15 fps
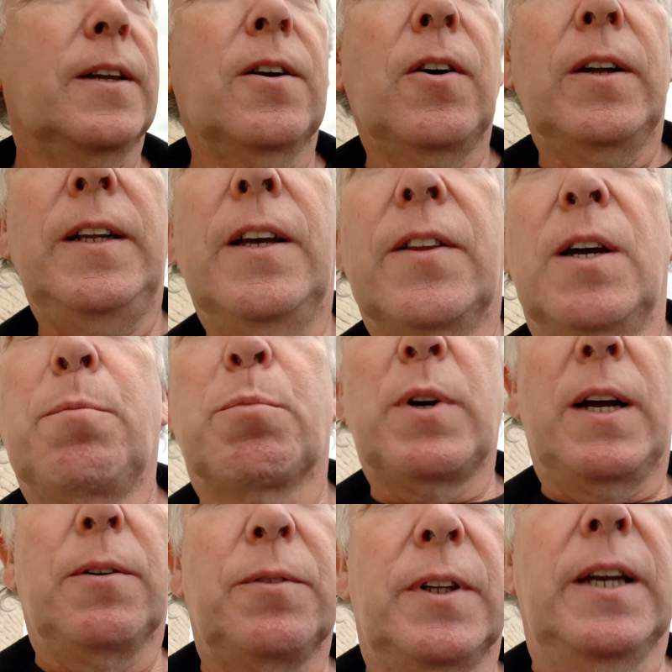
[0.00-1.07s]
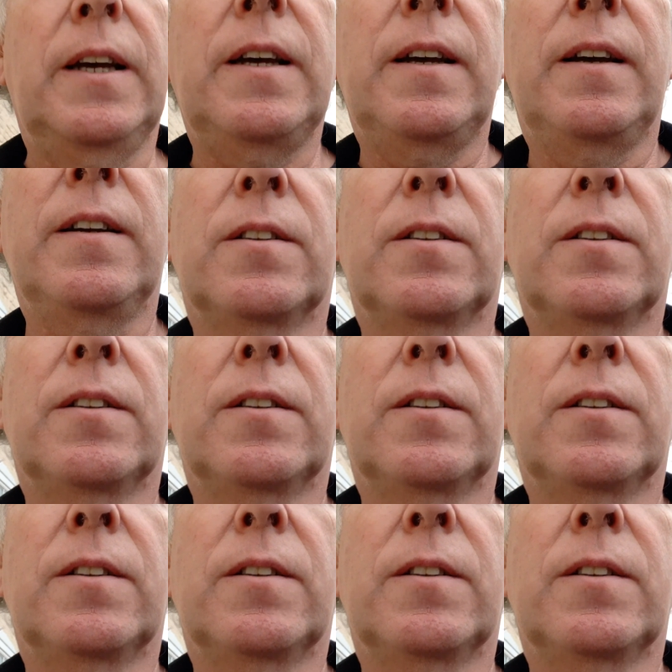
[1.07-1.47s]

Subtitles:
Got any of them round here?